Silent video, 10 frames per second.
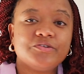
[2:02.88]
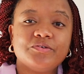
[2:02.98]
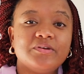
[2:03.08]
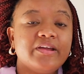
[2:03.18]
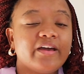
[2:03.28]

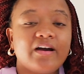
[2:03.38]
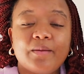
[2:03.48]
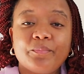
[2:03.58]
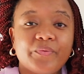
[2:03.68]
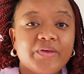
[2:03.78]
to layer
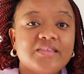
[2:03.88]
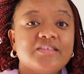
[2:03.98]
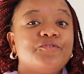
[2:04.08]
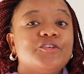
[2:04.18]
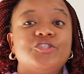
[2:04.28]
up with.
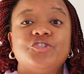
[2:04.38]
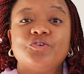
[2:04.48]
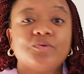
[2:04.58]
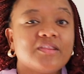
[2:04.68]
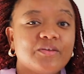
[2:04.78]
If it's
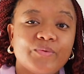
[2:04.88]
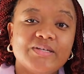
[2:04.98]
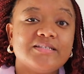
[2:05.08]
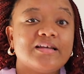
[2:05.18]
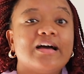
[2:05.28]
during the
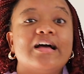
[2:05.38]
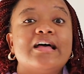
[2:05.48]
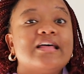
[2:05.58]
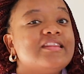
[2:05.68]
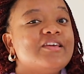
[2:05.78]
winter,
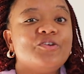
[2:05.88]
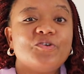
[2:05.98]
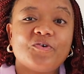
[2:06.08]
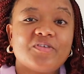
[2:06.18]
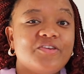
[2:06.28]
then you
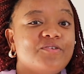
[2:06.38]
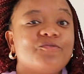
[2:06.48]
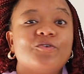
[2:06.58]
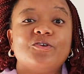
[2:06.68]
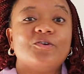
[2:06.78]
know that
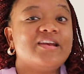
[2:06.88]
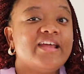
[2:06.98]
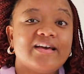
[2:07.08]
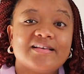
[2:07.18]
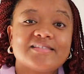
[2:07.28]
you've got your
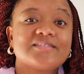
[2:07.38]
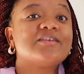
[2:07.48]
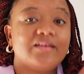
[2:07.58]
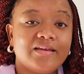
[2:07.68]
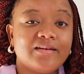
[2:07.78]
layers
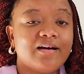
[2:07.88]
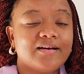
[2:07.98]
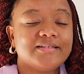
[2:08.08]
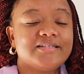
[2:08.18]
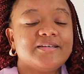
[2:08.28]
in
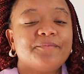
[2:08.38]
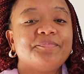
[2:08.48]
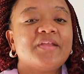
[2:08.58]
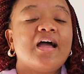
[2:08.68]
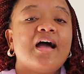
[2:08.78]
handy.
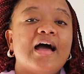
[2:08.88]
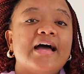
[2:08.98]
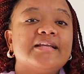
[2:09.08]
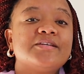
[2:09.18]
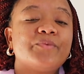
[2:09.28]

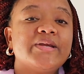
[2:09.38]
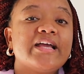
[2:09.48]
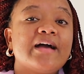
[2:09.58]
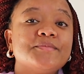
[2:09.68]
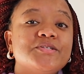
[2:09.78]
And when it
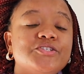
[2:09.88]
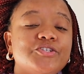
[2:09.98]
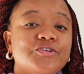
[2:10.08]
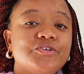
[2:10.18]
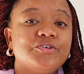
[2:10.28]
comes
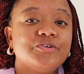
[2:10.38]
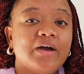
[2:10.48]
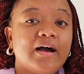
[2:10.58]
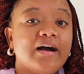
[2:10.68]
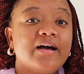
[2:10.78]
to
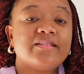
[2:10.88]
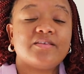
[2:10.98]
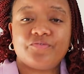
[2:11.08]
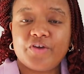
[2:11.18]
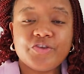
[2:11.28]

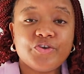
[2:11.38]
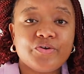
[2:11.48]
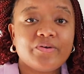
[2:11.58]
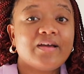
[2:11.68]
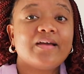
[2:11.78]
the
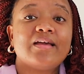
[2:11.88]
venue,